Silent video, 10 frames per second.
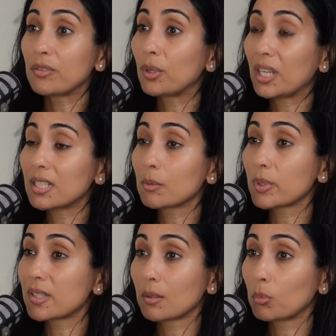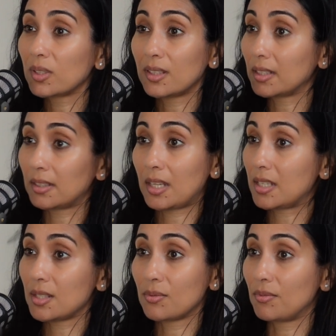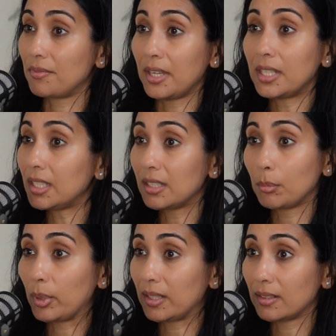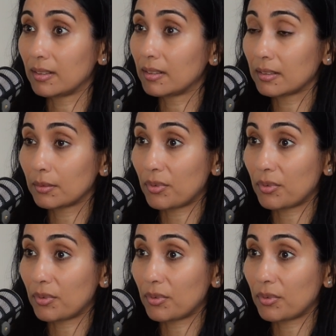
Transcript: if you end up with someone that is very independent,